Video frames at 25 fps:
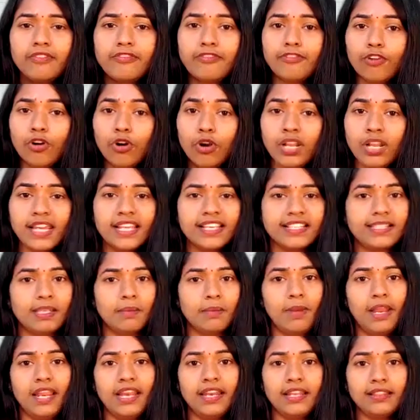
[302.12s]
the full
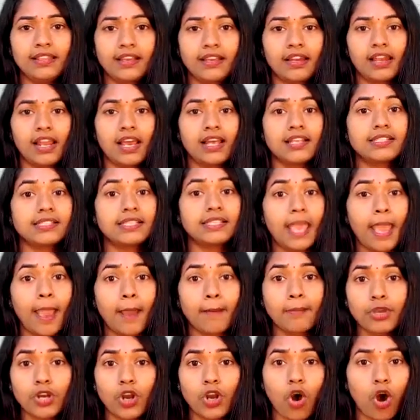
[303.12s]
discipline in the class.
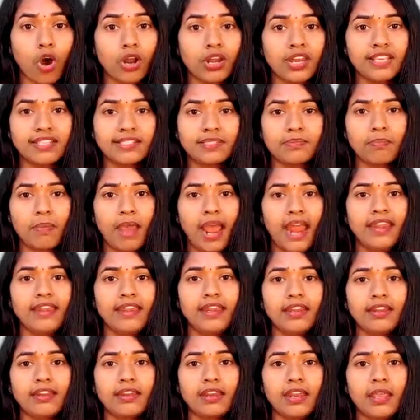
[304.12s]
Camera on is
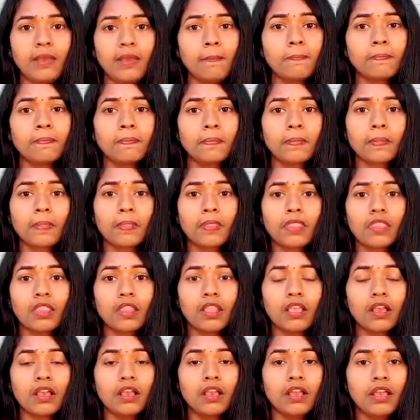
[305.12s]
mandatory.
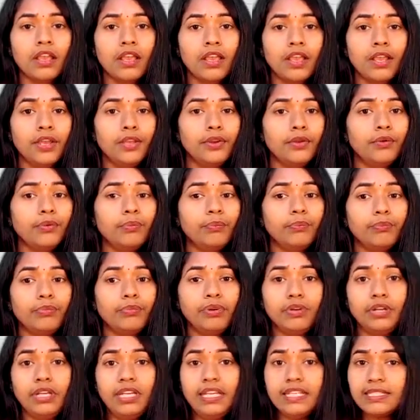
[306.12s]
You
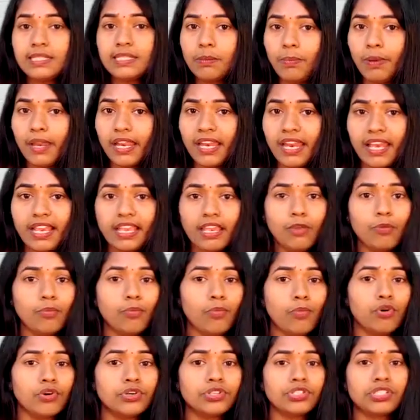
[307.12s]
know, discipline I give
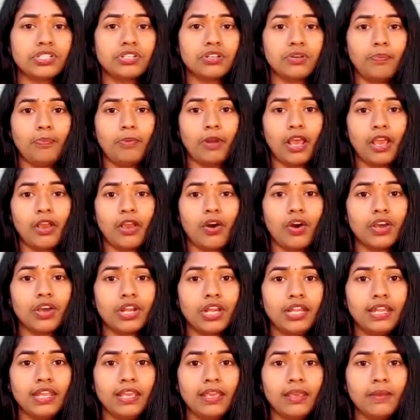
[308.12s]
most
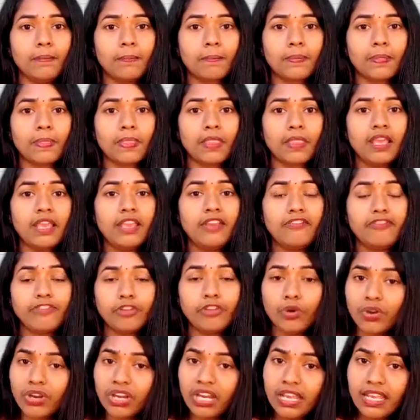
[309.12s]
priority. If
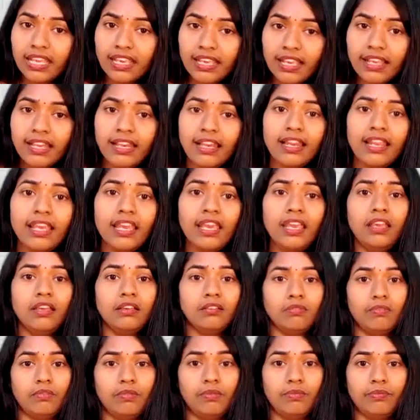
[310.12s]
you
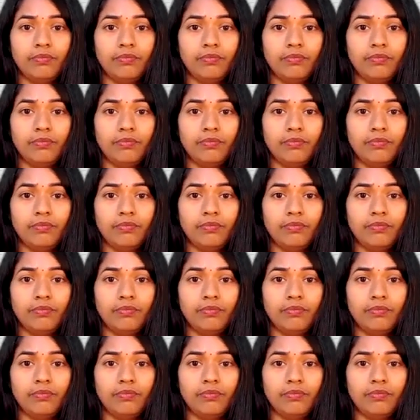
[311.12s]
really